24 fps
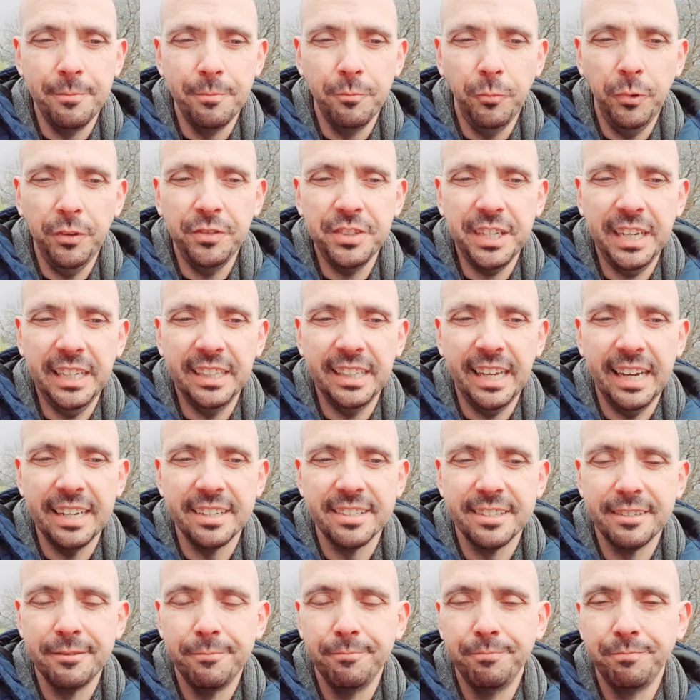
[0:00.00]
We've seen
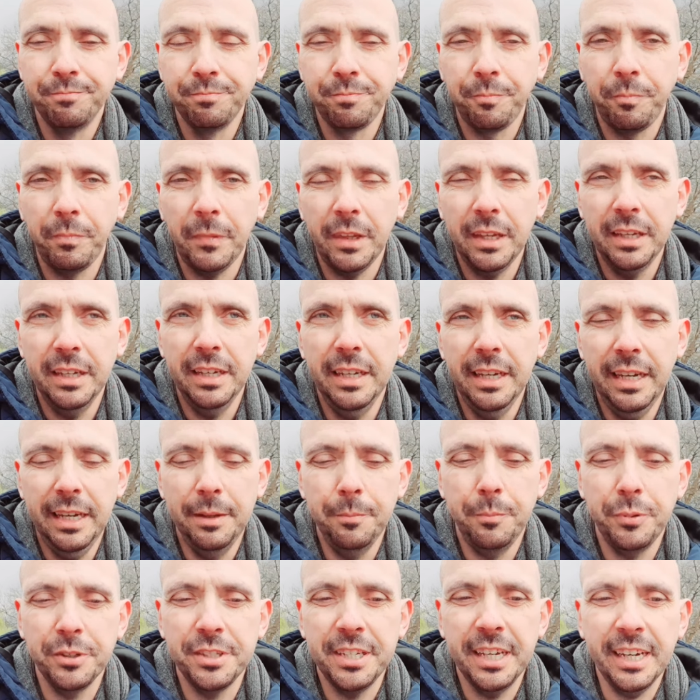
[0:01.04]
that in
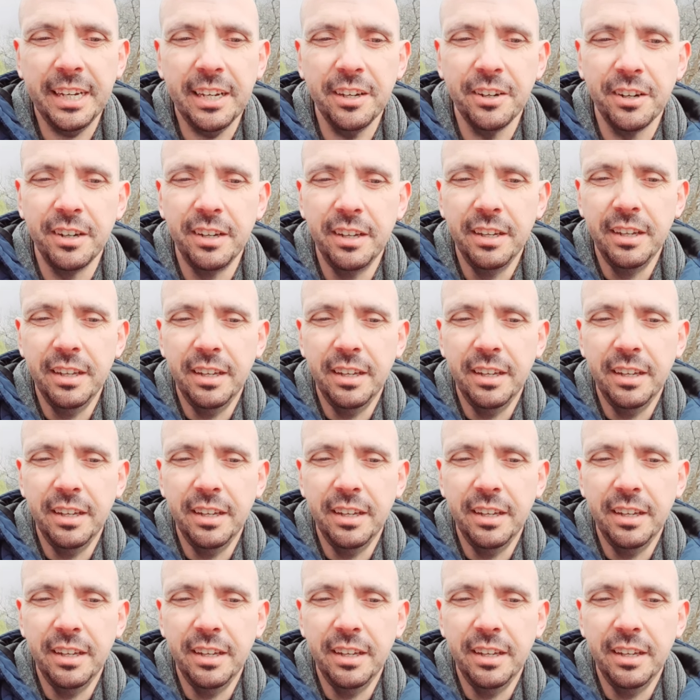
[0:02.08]
particular,